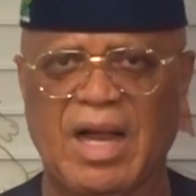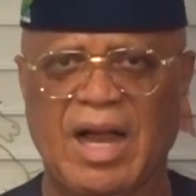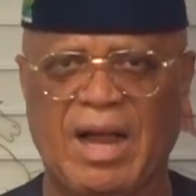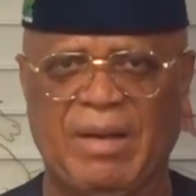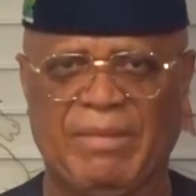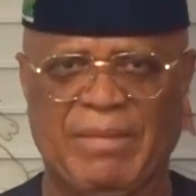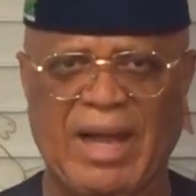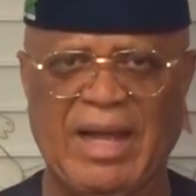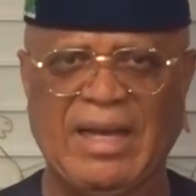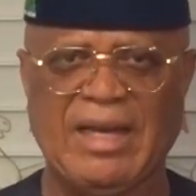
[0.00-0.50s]

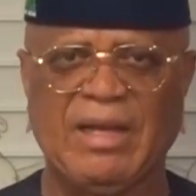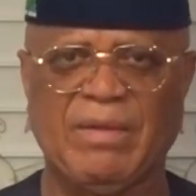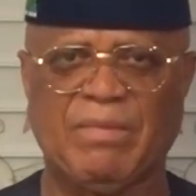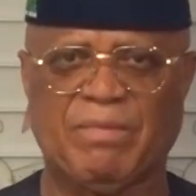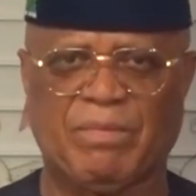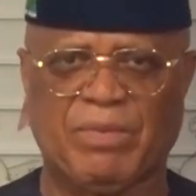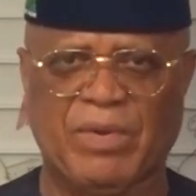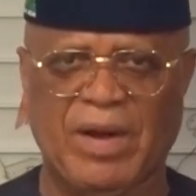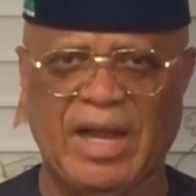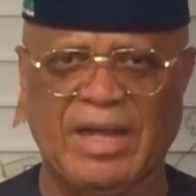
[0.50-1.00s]
I'm highly
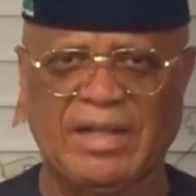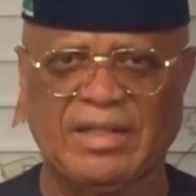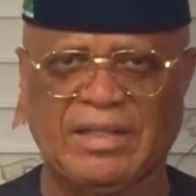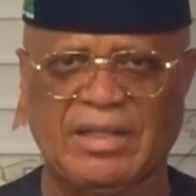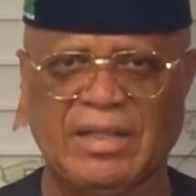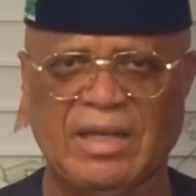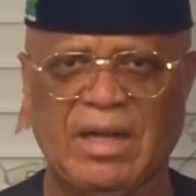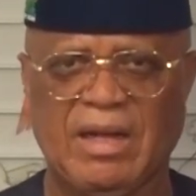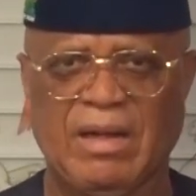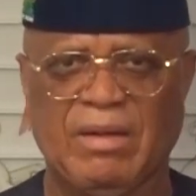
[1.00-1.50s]

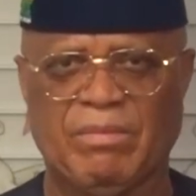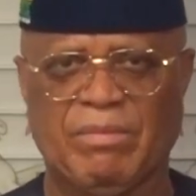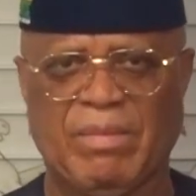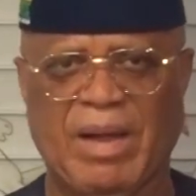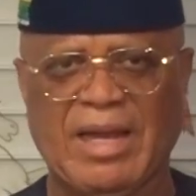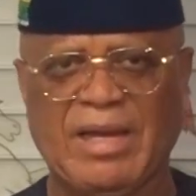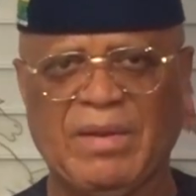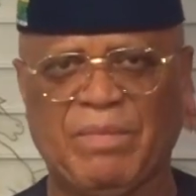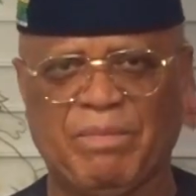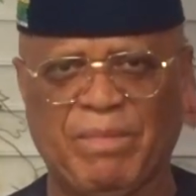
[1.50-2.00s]
impressed
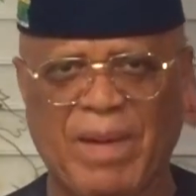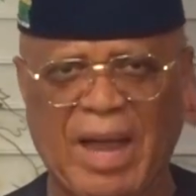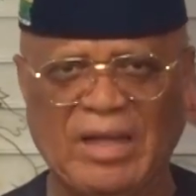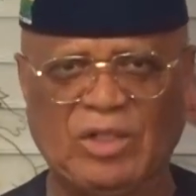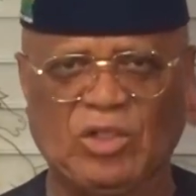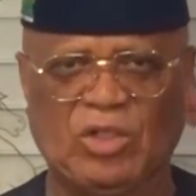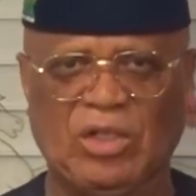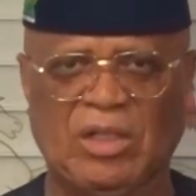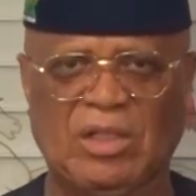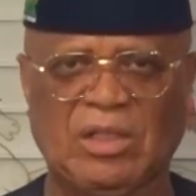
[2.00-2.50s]
by the
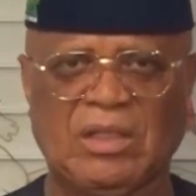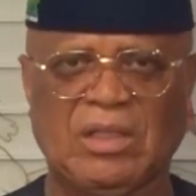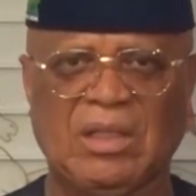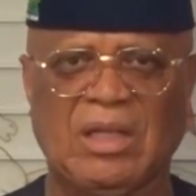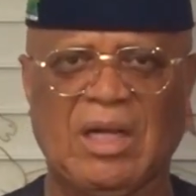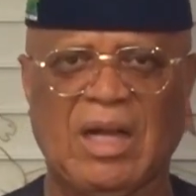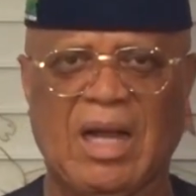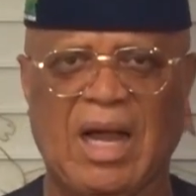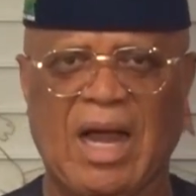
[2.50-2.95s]
passion